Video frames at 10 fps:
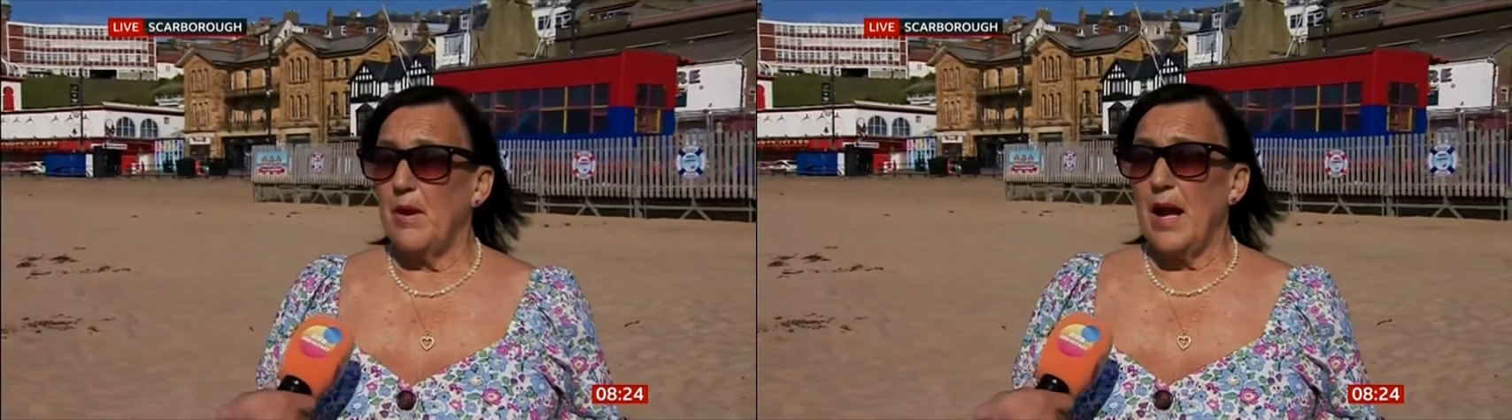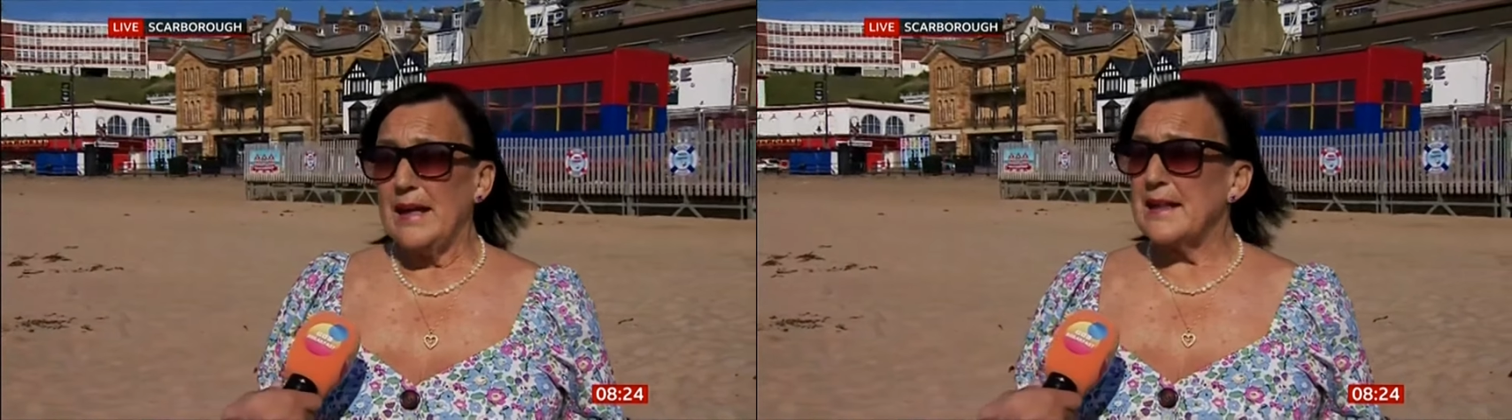
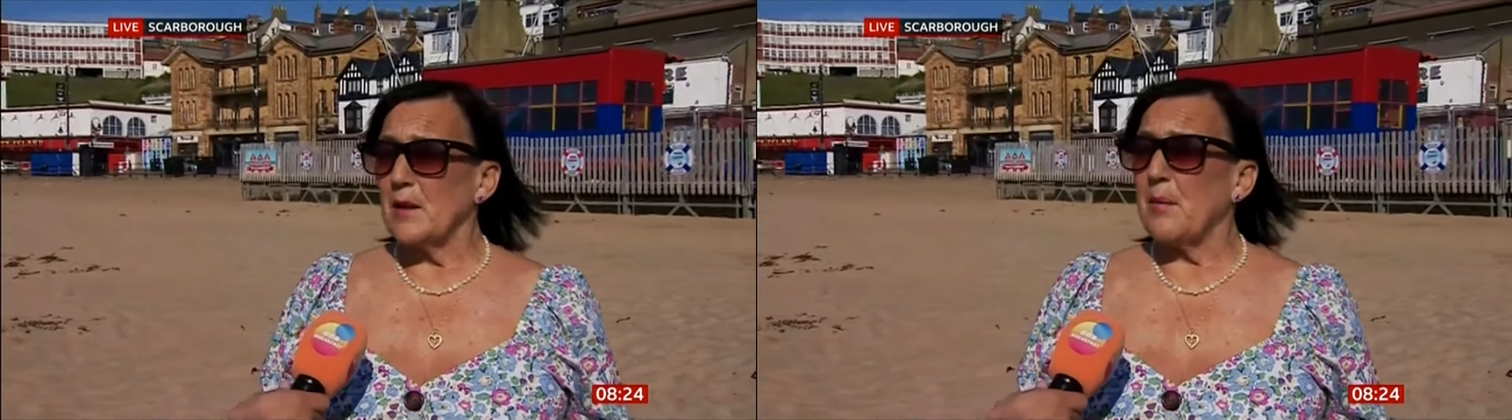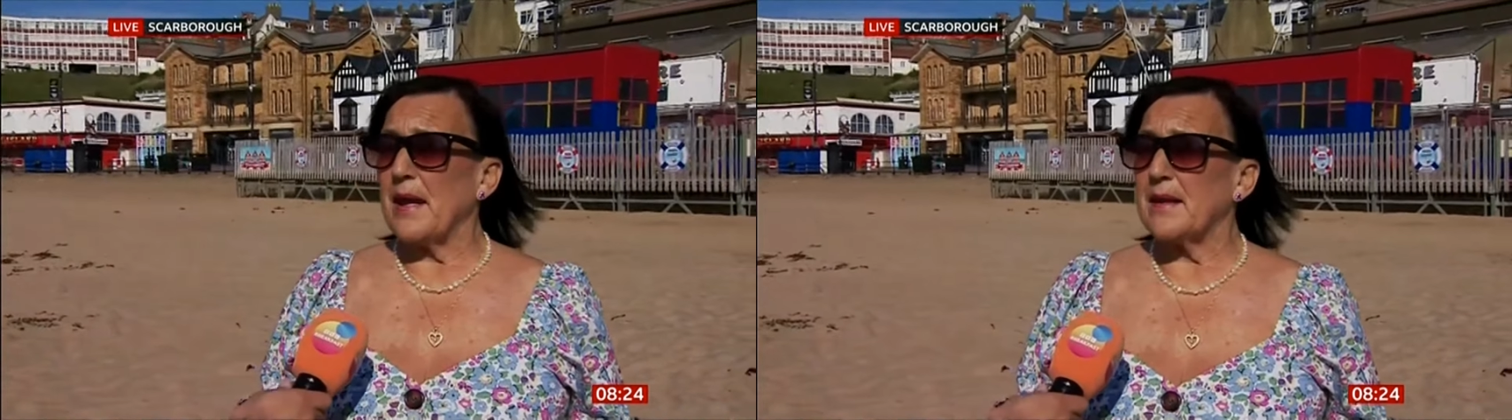A
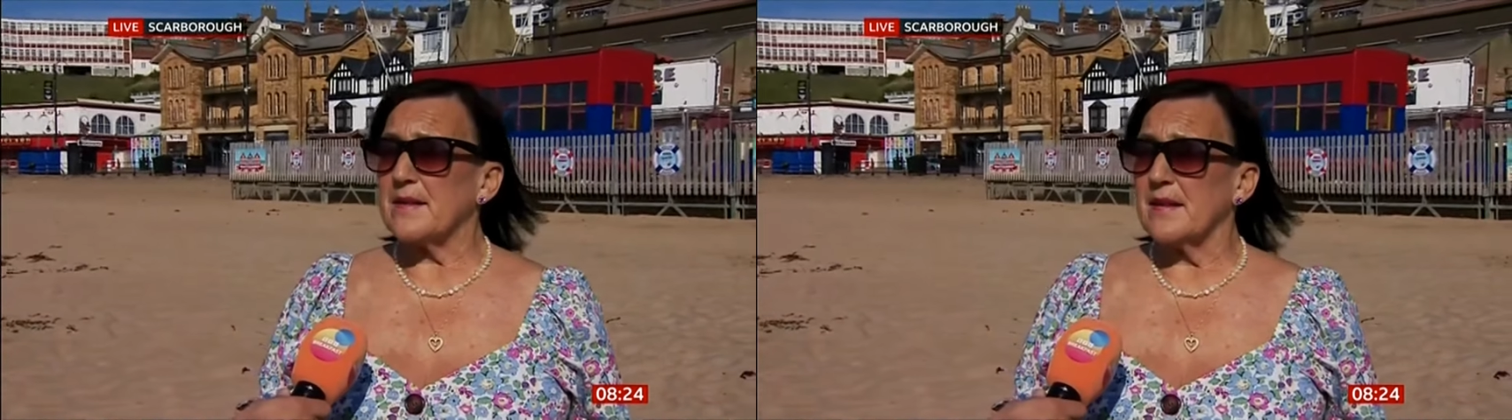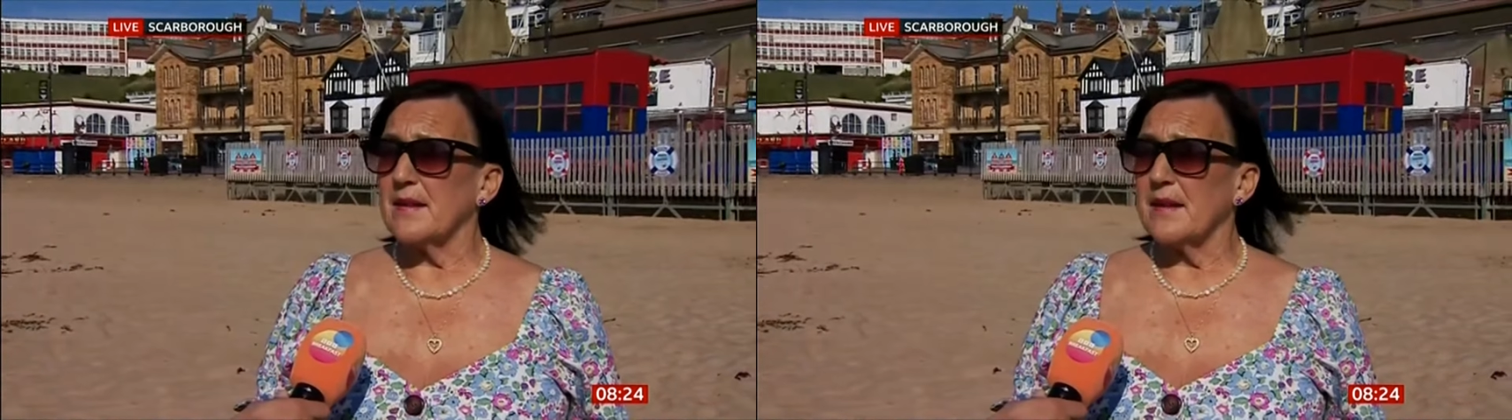little
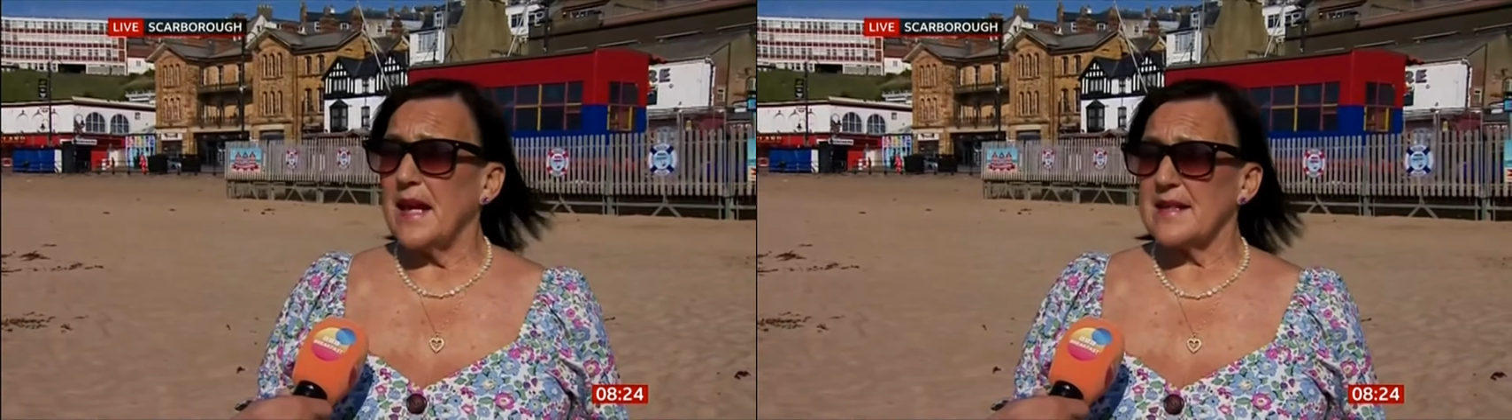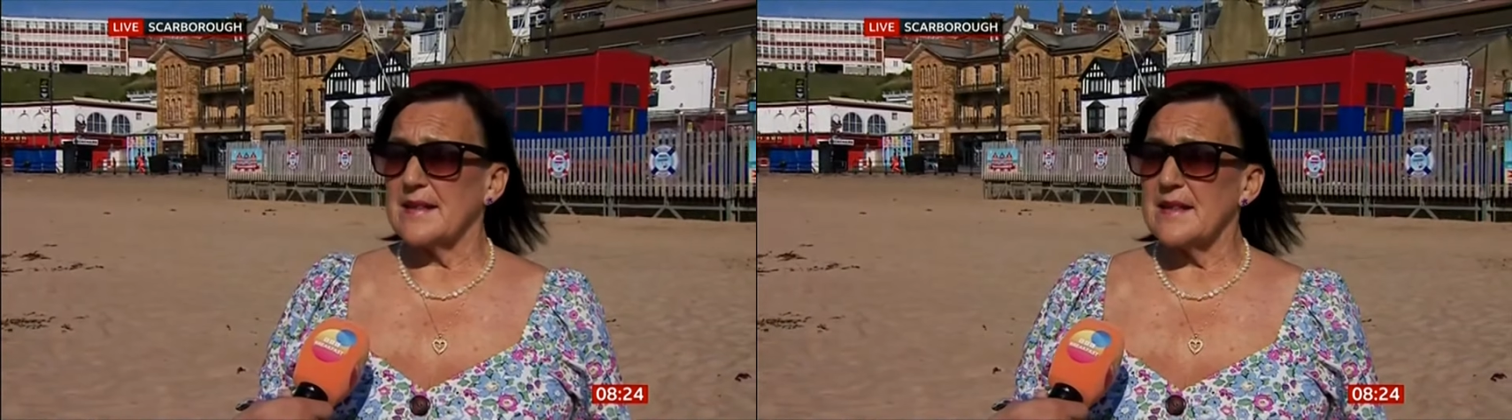bit,
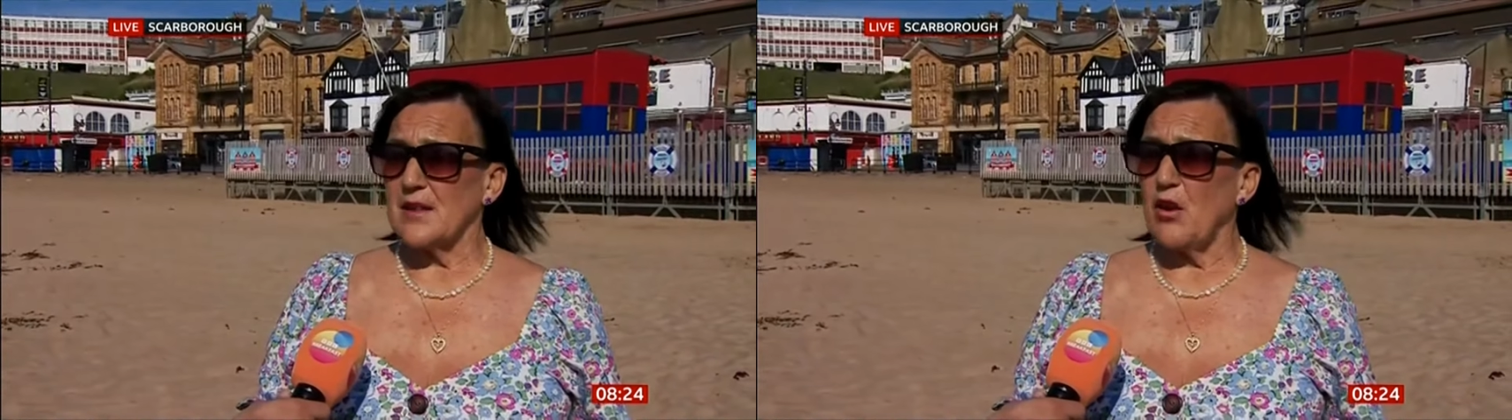yes. Since